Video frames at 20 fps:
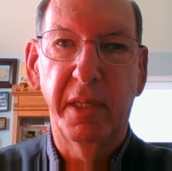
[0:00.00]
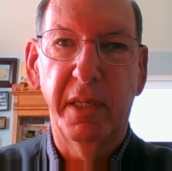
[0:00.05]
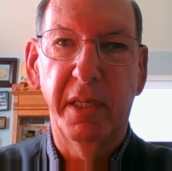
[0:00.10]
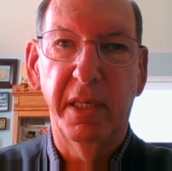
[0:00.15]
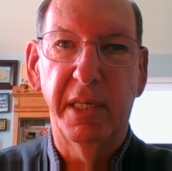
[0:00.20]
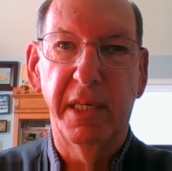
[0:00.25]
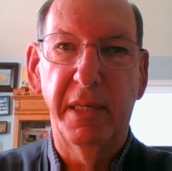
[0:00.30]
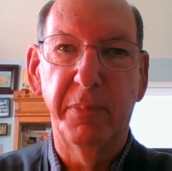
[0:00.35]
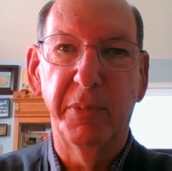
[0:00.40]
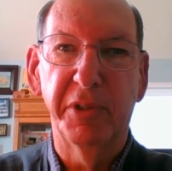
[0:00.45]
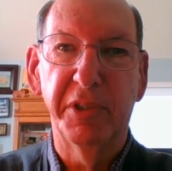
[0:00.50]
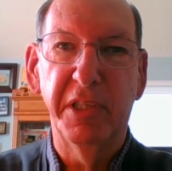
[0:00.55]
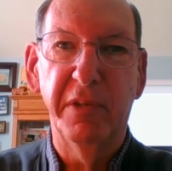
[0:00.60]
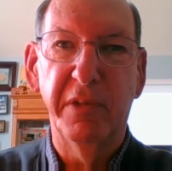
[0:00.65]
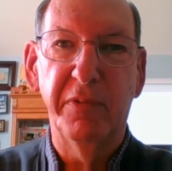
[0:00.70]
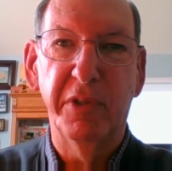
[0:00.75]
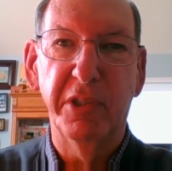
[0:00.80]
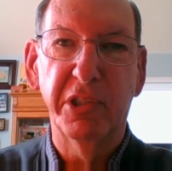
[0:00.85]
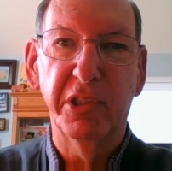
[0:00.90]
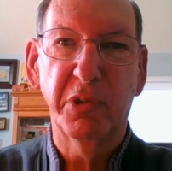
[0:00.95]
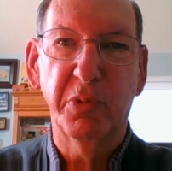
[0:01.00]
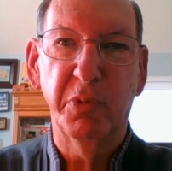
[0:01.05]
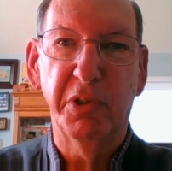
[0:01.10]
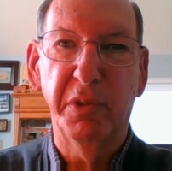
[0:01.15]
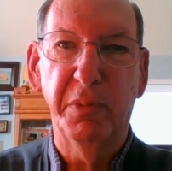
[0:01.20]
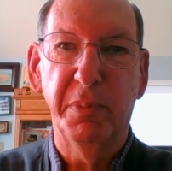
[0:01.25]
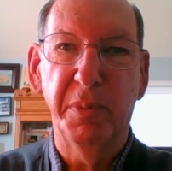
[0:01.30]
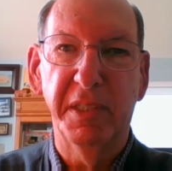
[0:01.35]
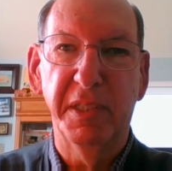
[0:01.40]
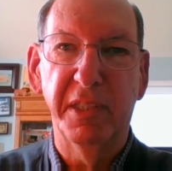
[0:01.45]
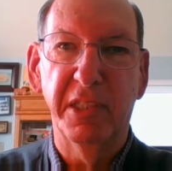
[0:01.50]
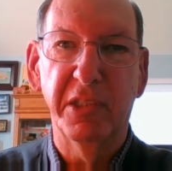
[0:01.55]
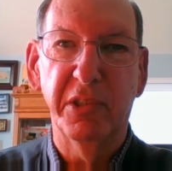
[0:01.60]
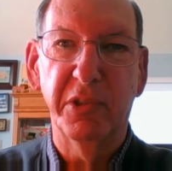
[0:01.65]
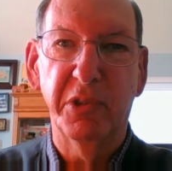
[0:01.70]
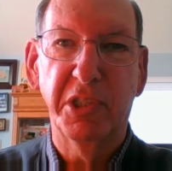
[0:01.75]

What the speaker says: and I believe this would have been the